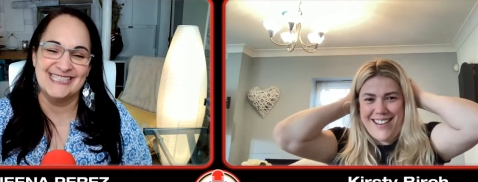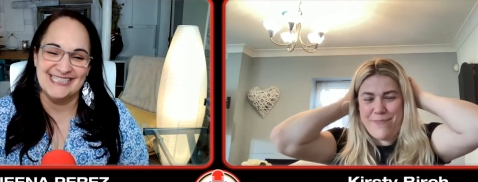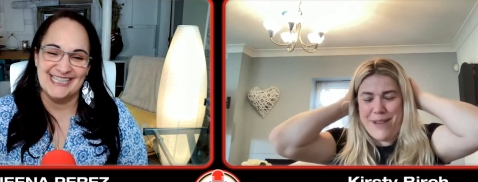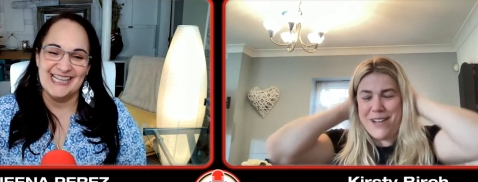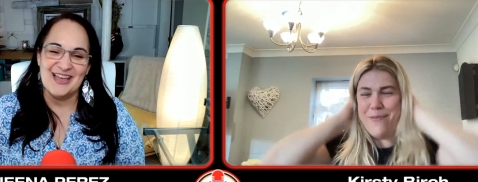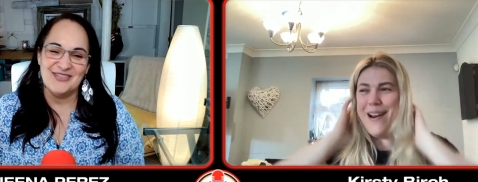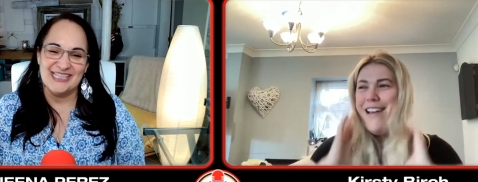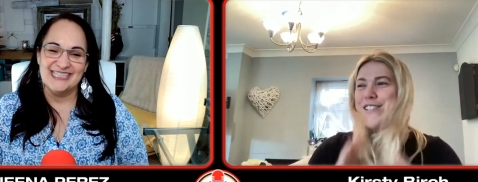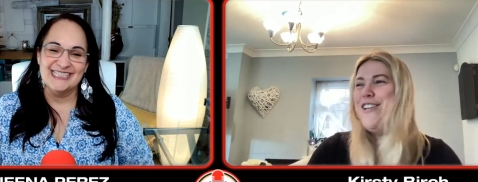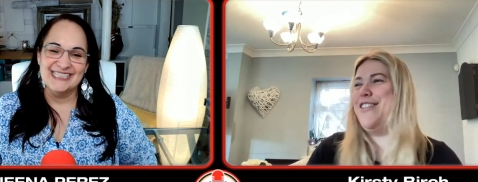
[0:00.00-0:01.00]
Speaker 1: It's been a
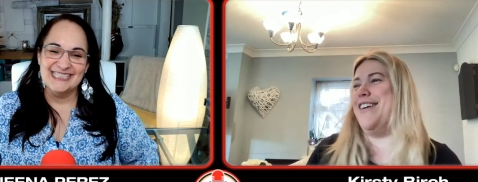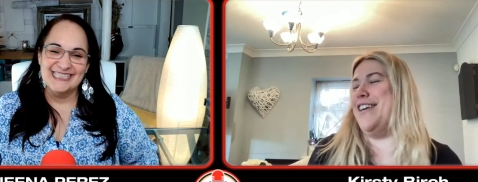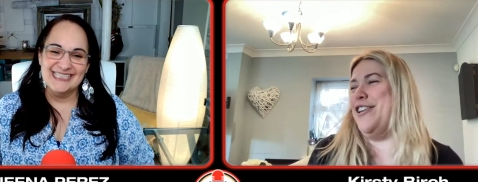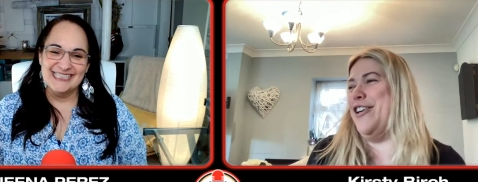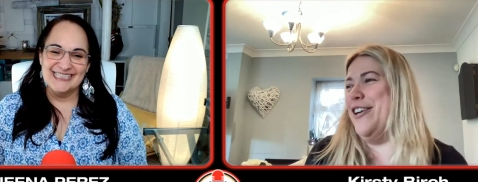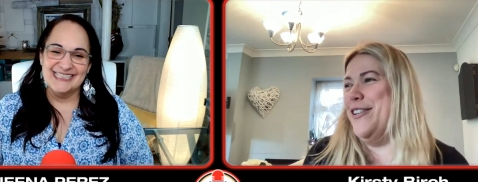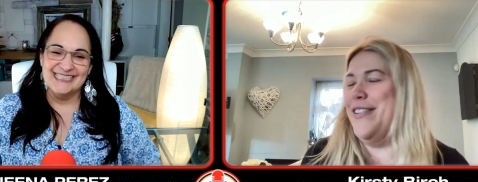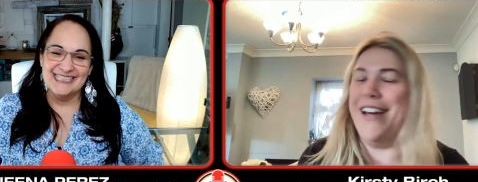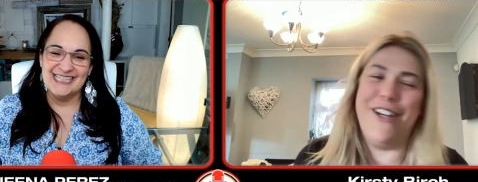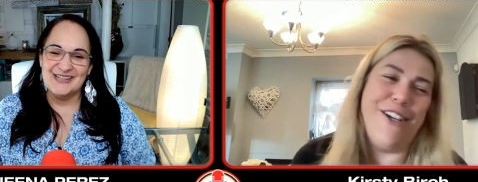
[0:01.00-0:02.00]
pleasure. It. Thank
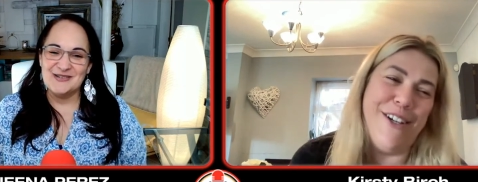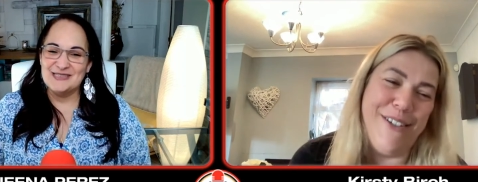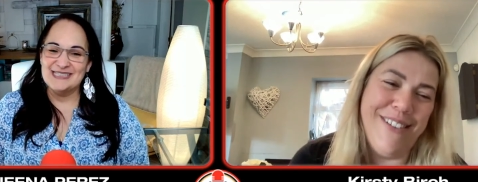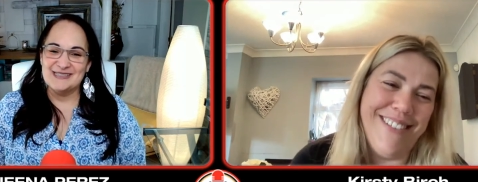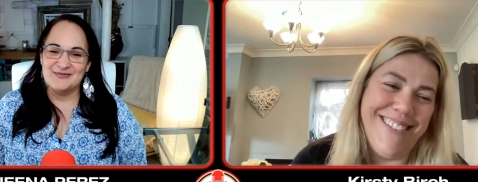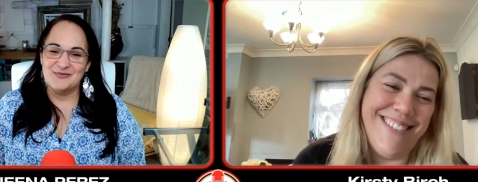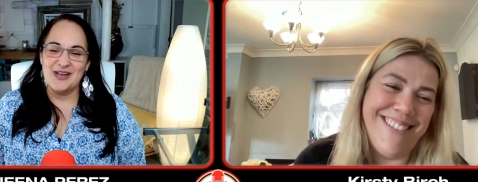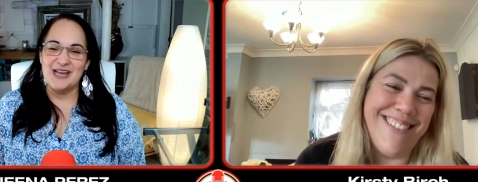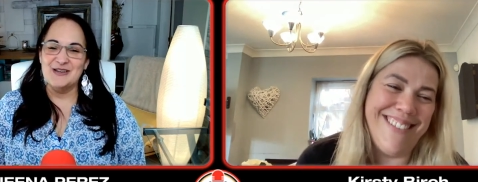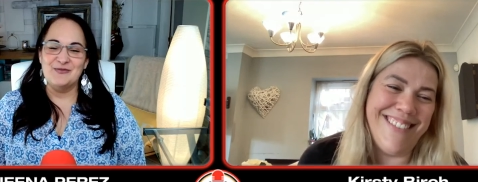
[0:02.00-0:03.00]
you. Thank oh, you
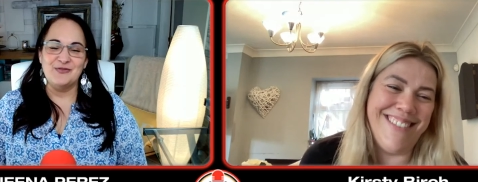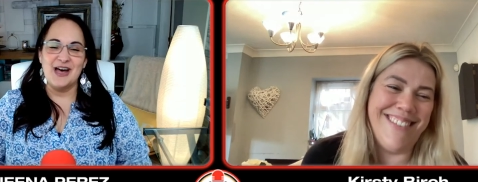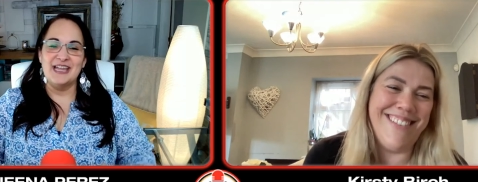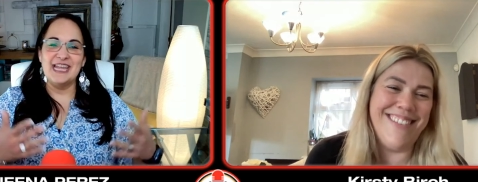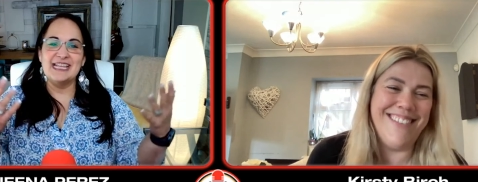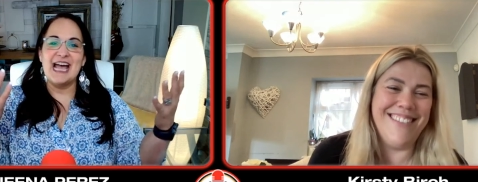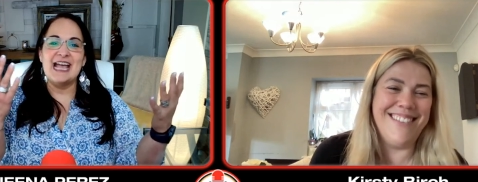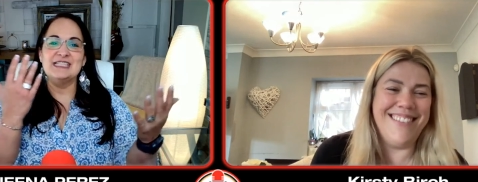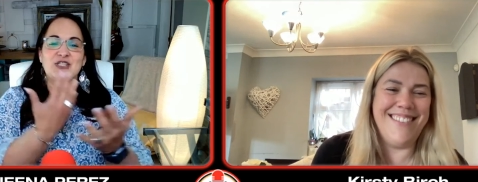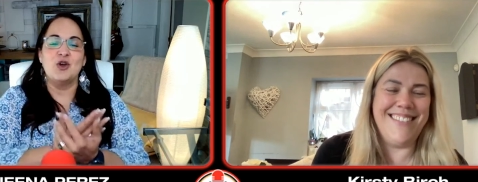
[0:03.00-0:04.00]
Speaker 2: fun, fun. And
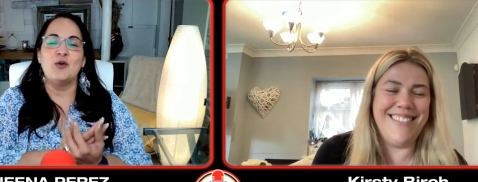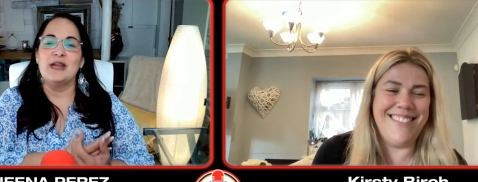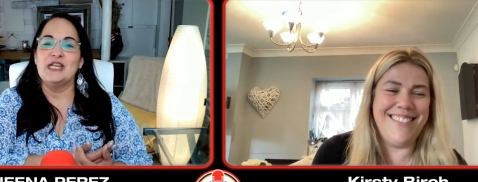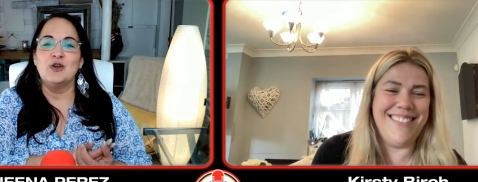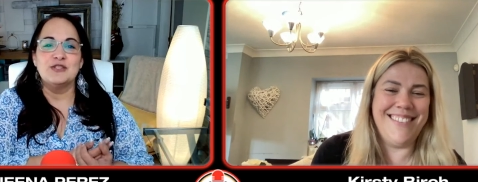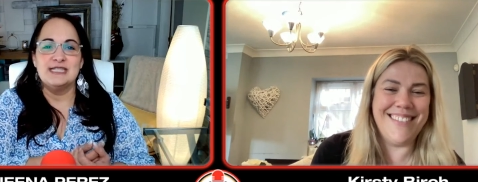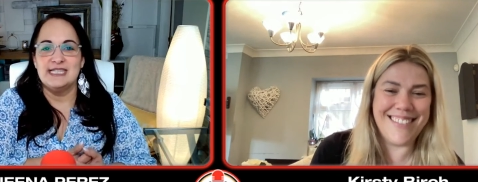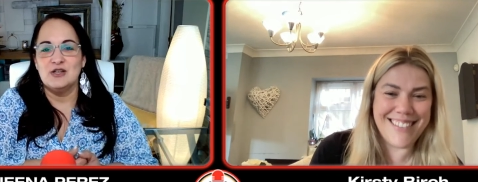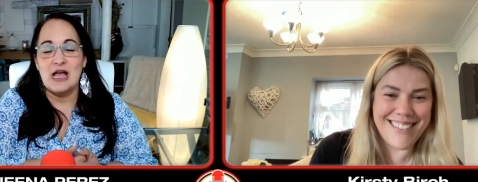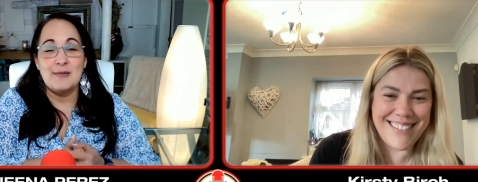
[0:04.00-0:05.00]
guys, you already know the
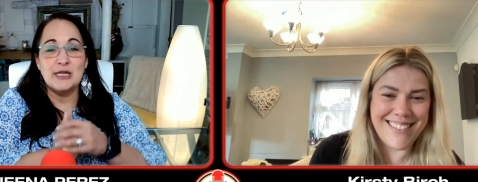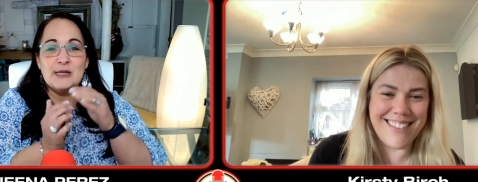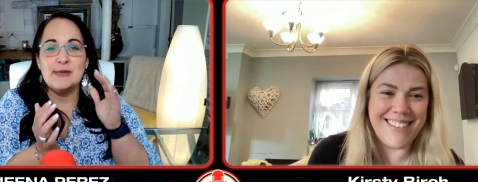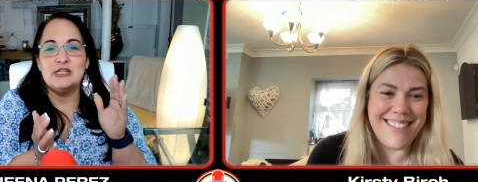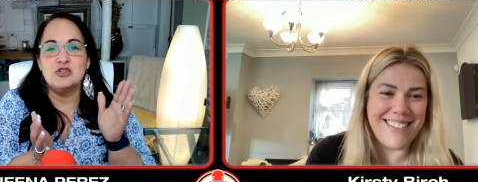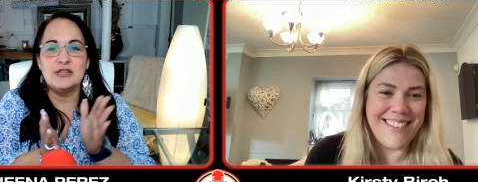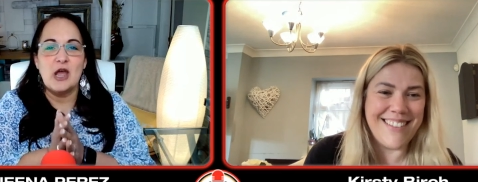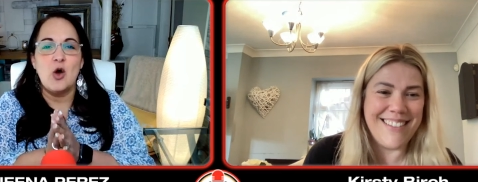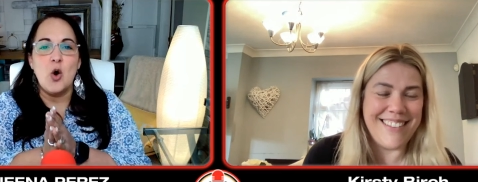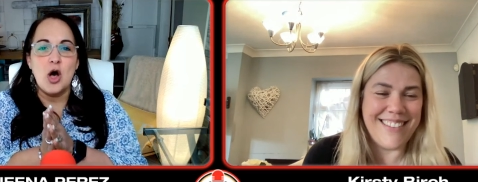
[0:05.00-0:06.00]
deal. I'm going to make sure
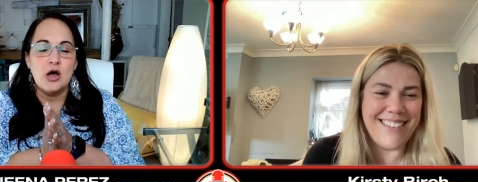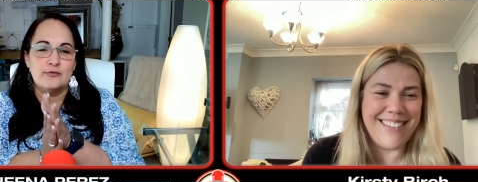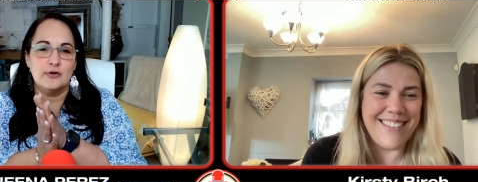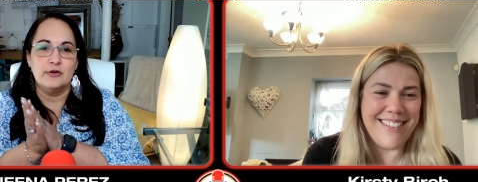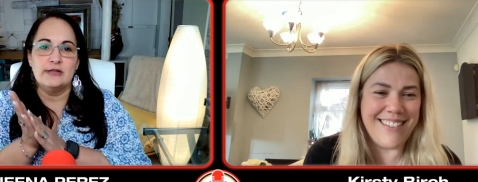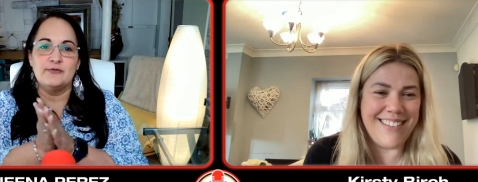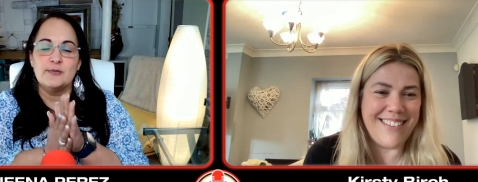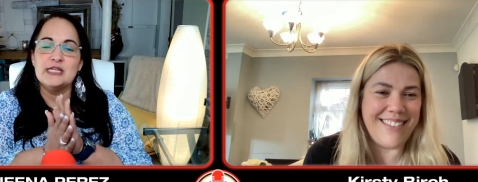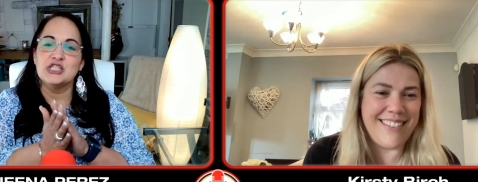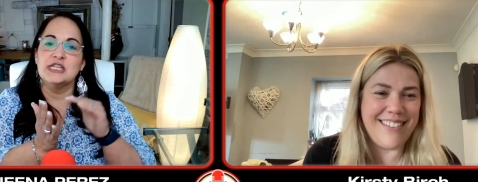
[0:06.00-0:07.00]
that all of her
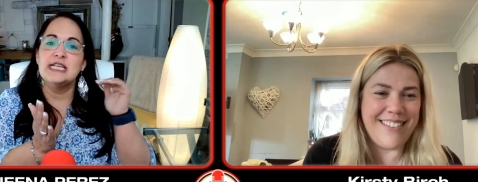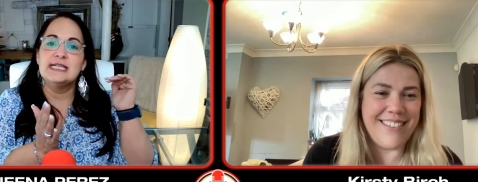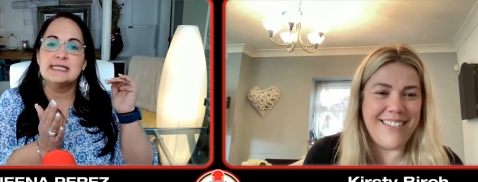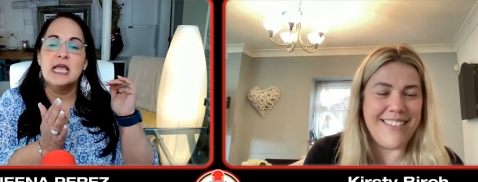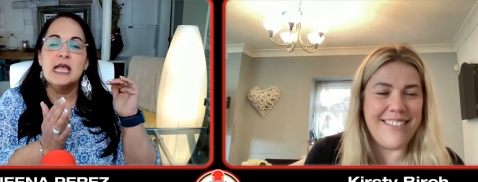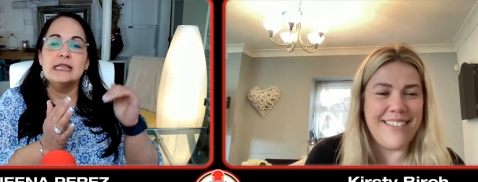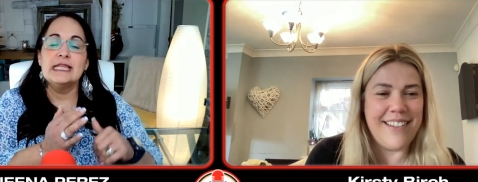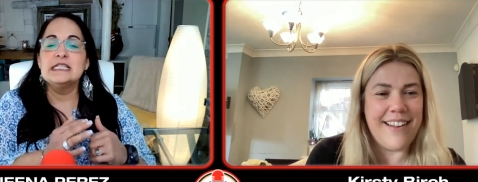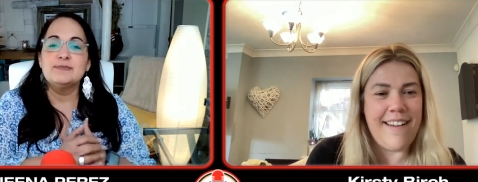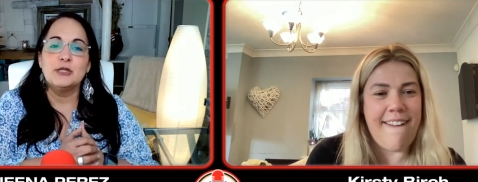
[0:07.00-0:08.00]
information is
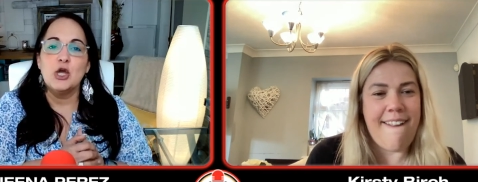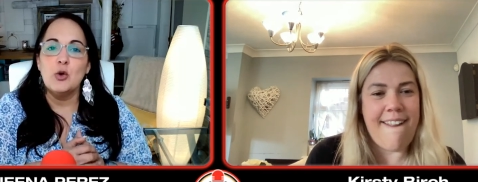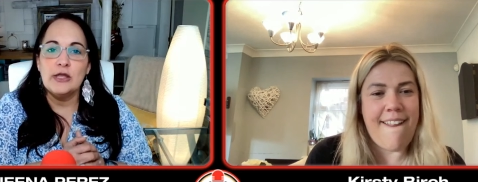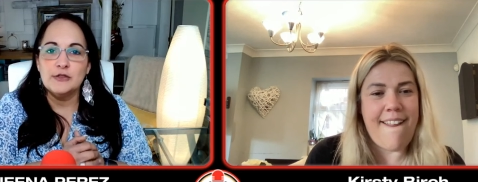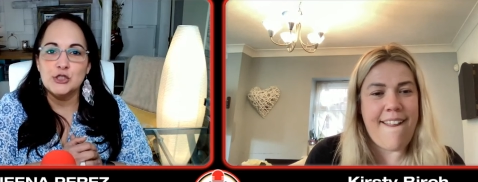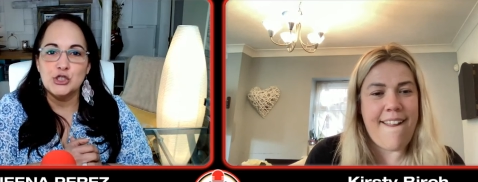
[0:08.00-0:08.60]
linked below in the